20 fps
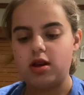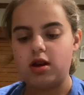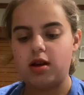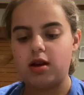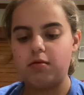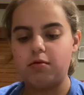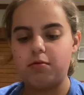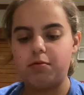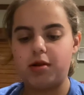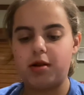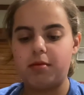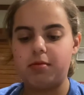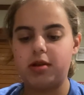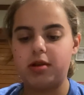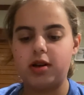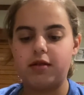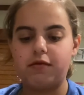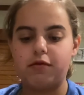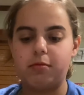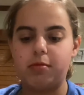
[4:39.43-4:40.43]
I will probably
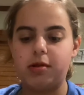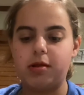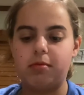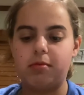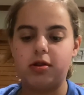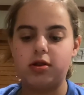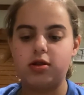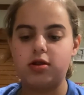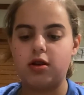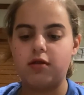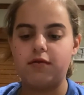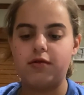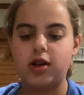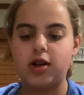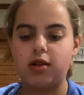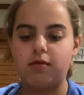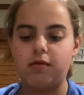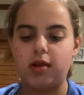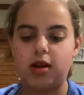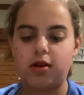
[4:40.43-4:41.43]
never be able to solve it
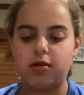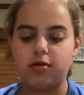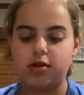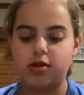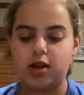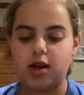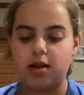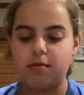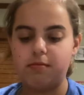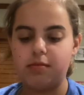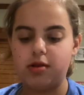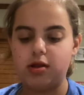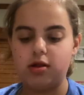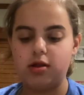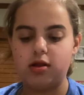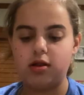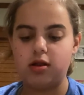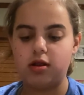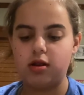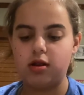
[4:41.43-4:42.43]
at record time, but,
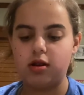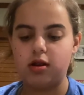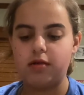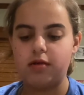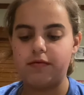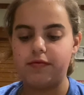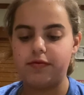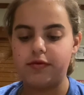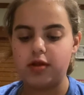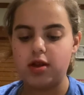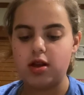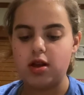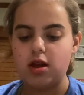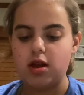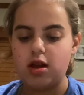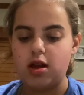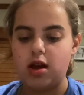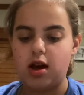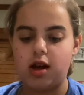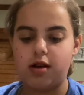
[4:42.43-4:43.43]
you know,
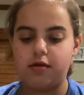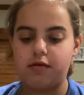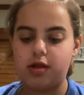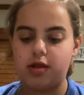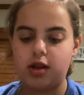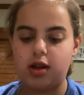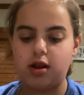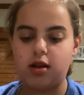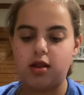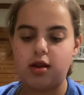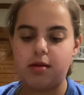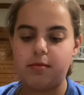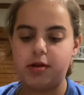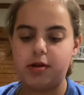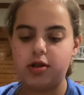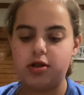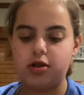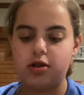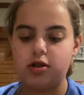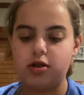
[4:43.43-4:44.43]
I don't really care that
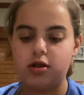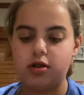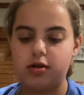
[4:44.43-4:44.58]
much.